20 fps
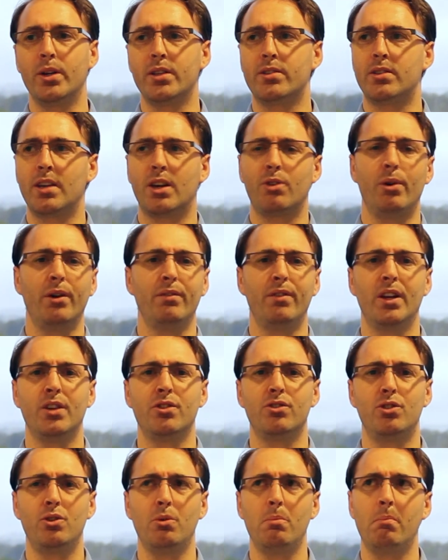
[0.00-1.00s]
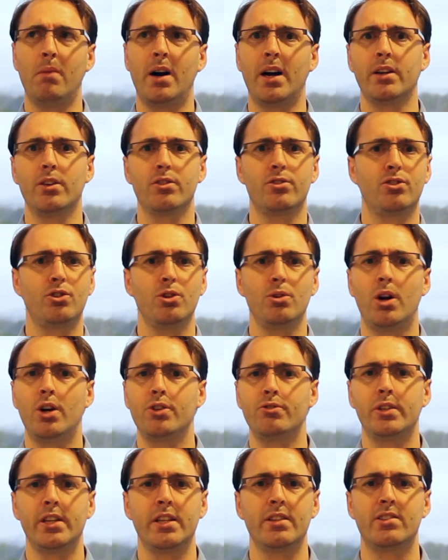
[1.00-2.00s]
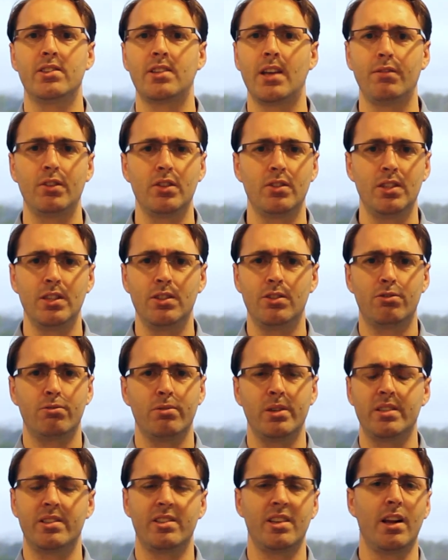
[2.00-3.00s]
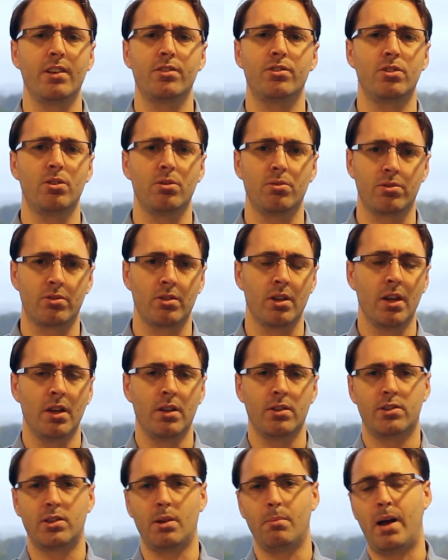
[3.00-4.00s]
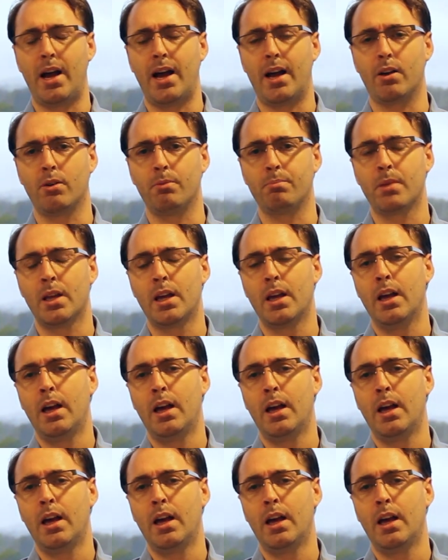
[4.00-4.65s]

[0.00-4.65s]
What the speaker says: It's equivalent to minus 273 Celsius somehow.